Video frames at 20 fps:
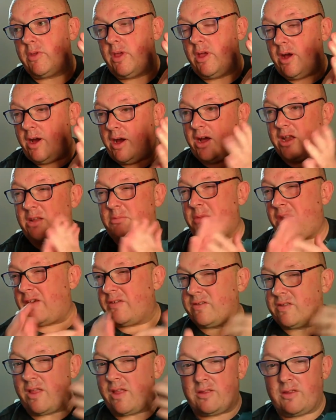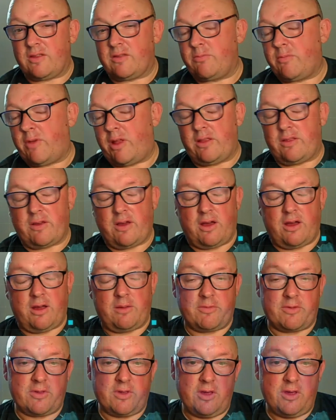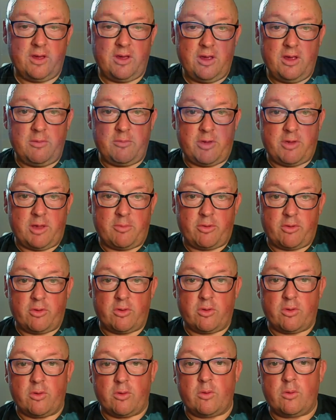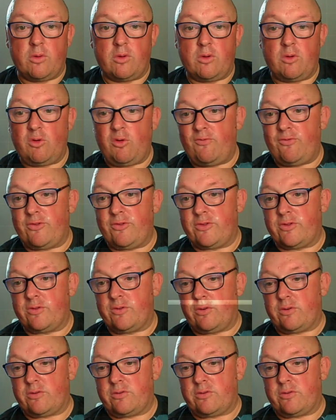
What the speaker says: and I might have said this many times. People who love the sun, I